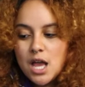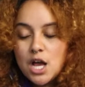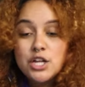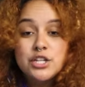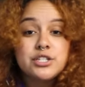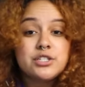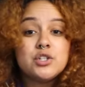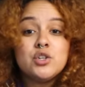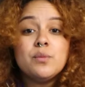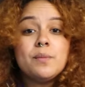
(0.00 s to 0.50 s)

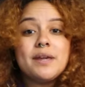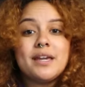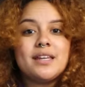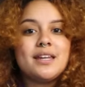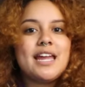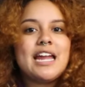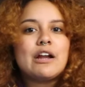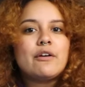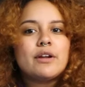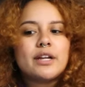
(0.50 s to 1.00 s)
assuming
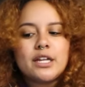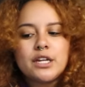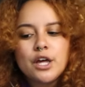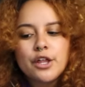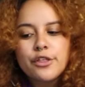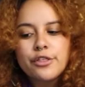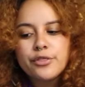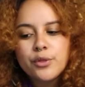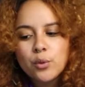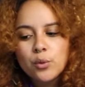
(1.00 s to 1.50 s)
an arrogant
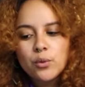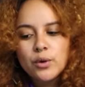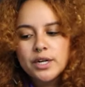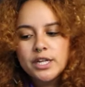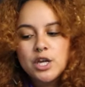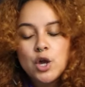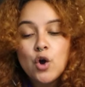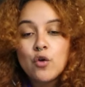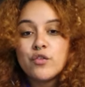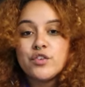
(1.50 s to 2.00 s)

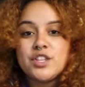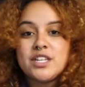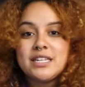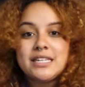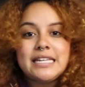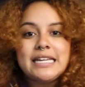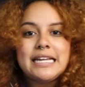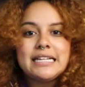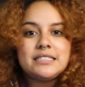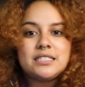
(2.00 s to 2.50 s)
authority over the
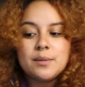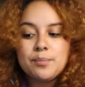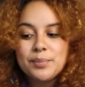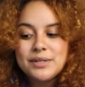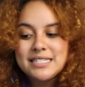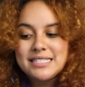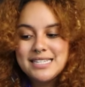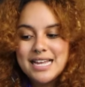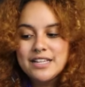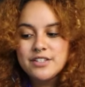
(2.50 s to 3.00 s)
need to
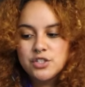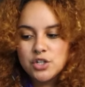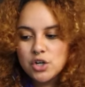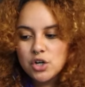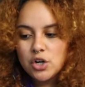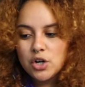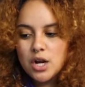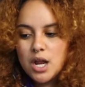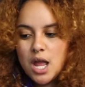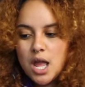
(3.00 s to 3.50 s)
possess
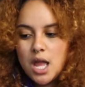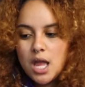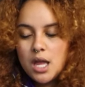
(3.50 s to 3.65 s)
her,